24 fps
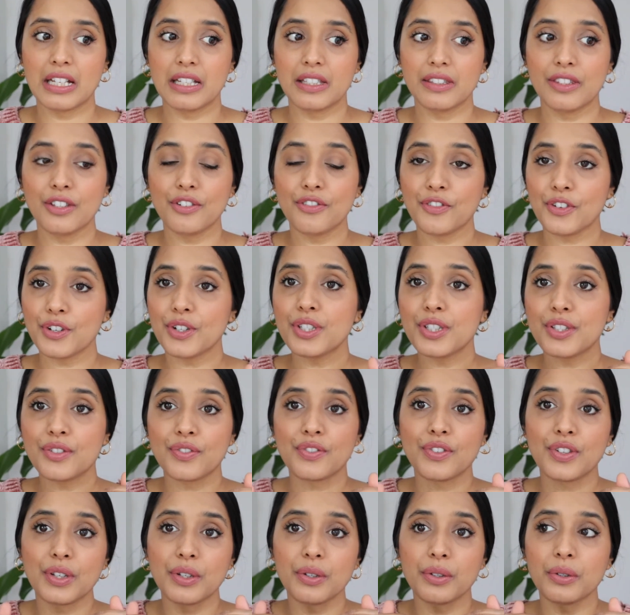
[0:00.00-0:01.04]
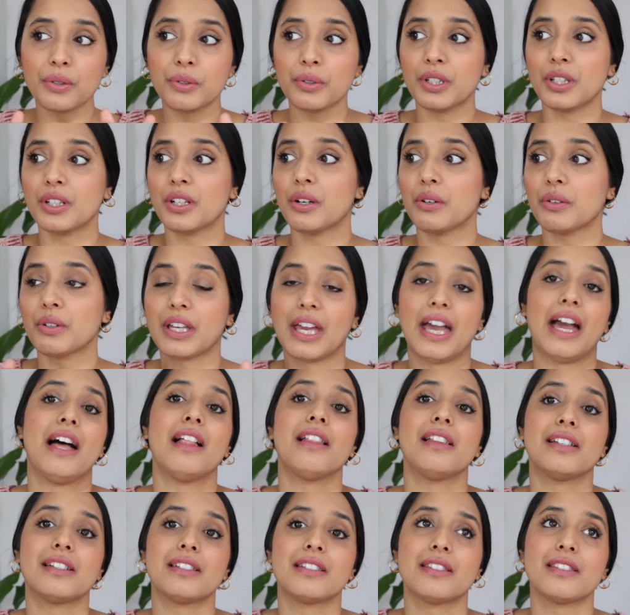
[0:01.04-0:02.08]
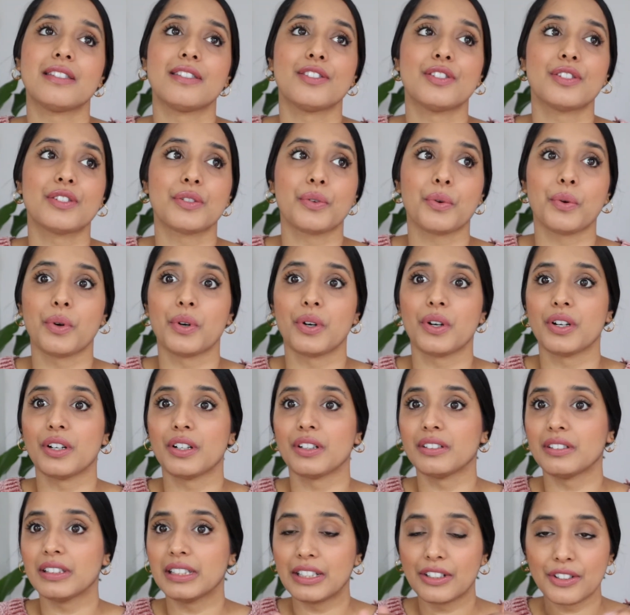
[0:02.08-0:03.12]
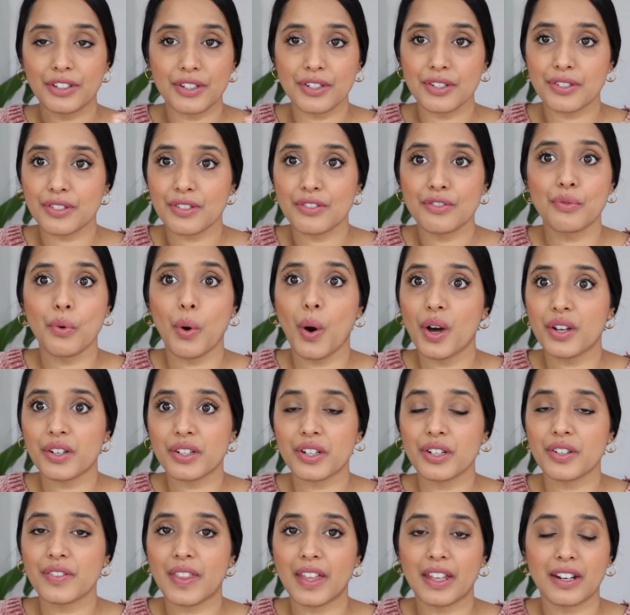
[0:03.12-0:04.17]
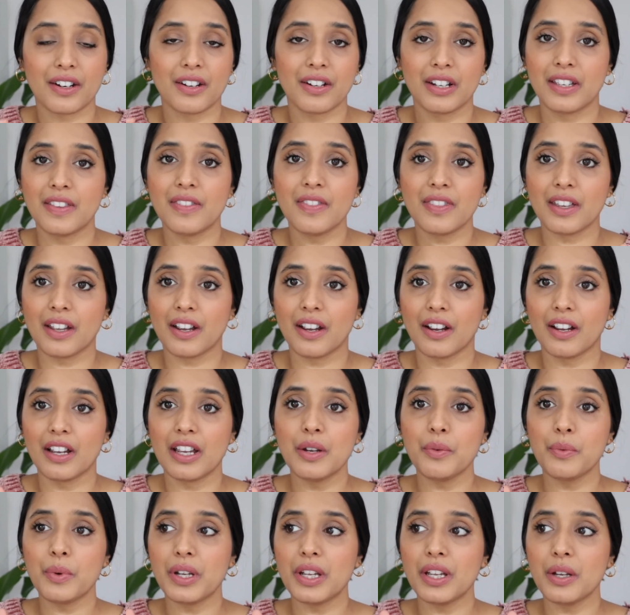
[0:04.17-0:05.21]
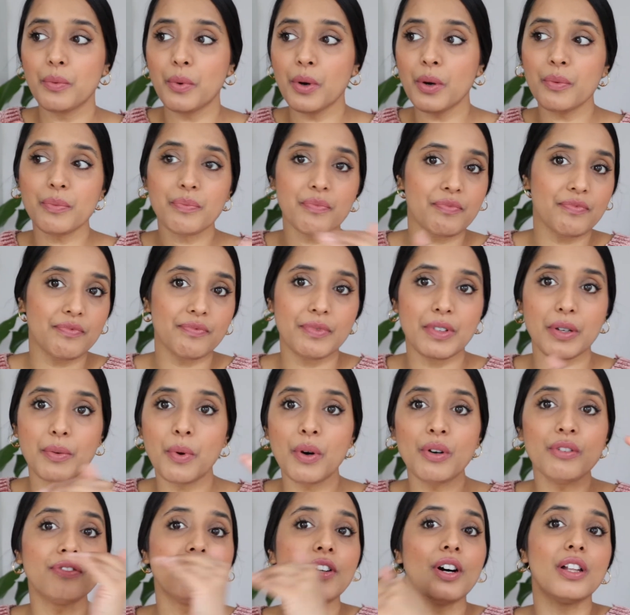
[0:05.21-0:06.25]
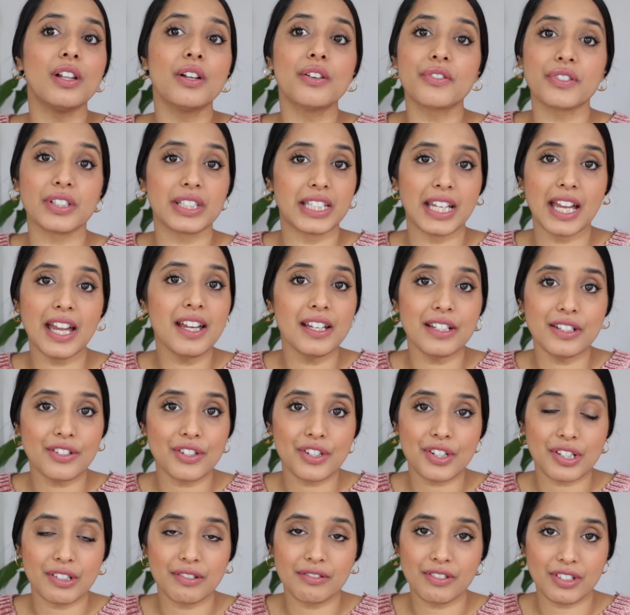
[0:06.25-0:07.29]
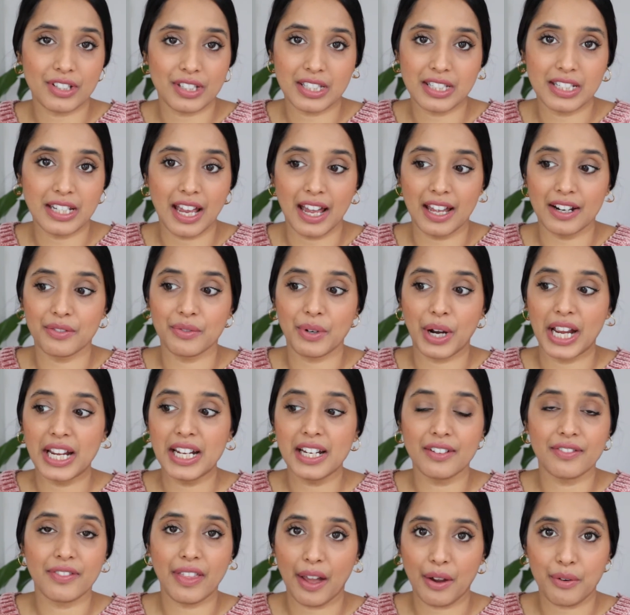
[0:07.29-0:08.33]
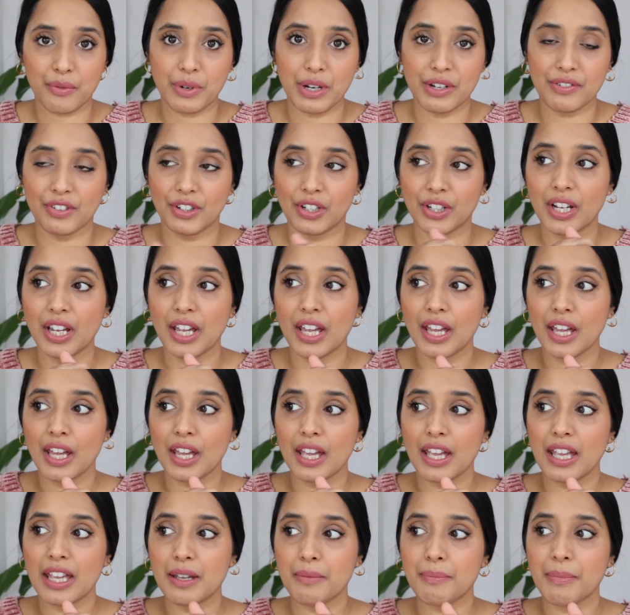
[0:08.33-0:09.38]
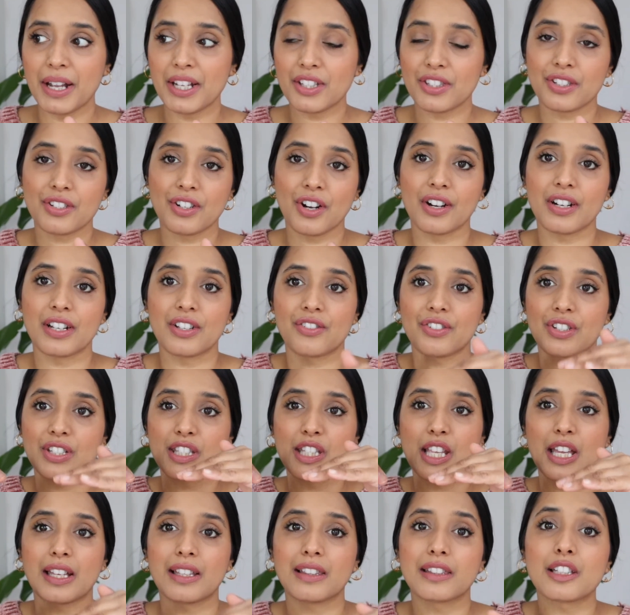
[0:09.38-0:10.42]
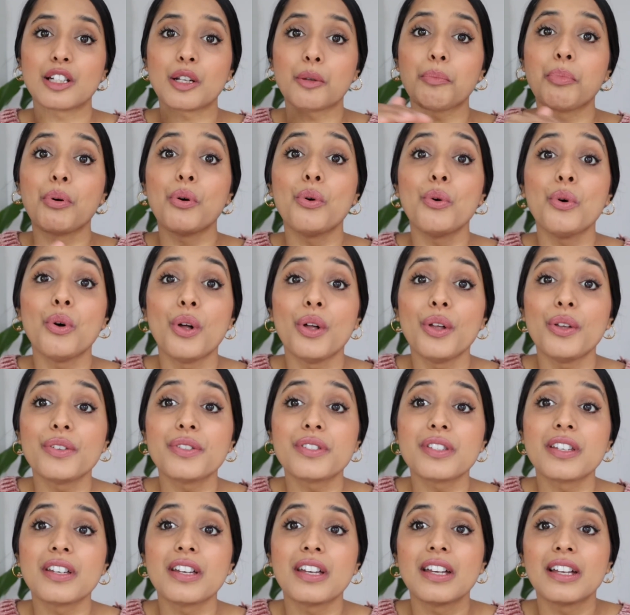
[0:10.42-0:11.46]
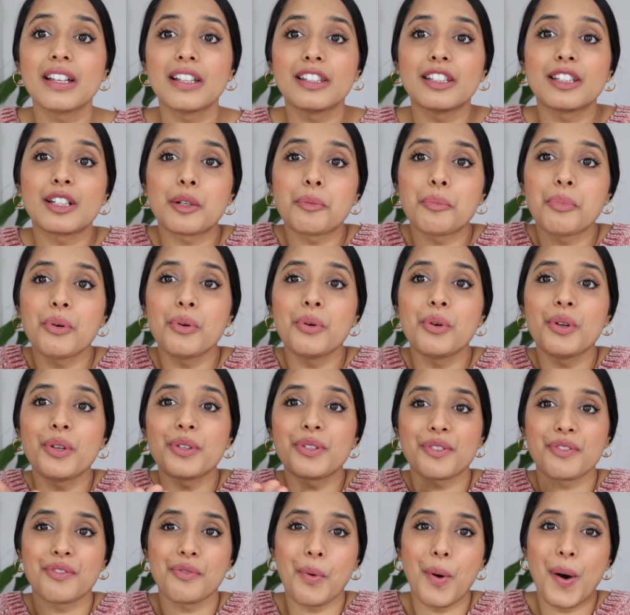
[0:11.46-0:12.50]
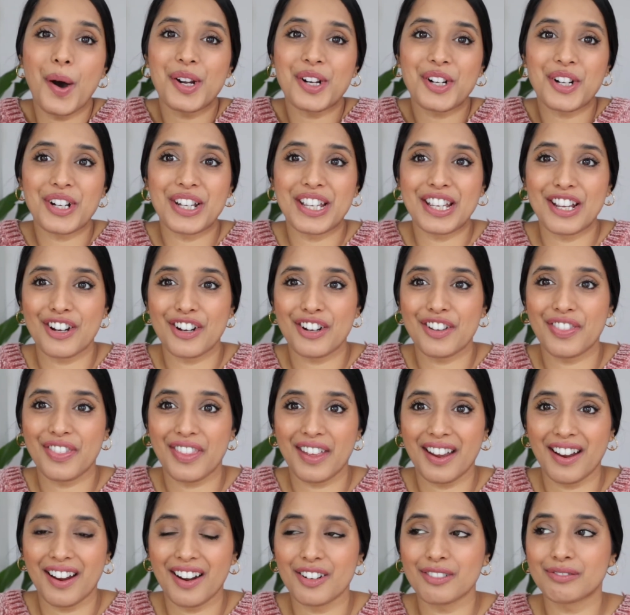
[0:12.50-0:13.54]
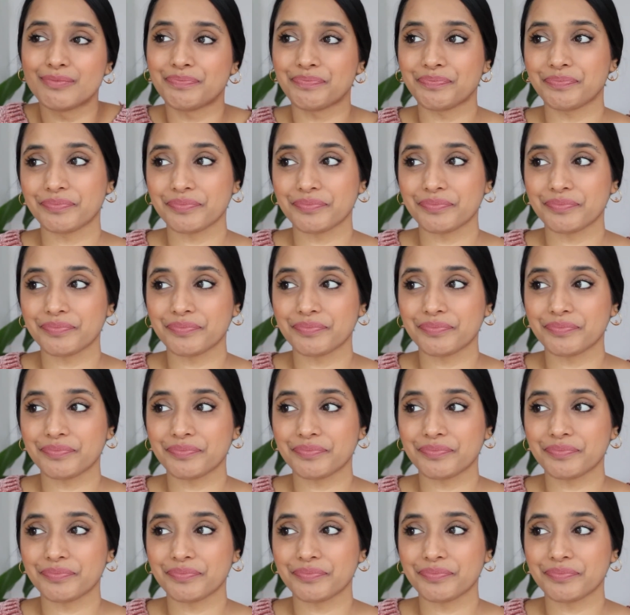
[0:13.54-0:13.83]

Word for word: The first few, you know, gallons or liters of water that are in there, it, it won't it won't fall over the edge just yet, right, of that river. It might start as just like little pools, little pools of water here and there.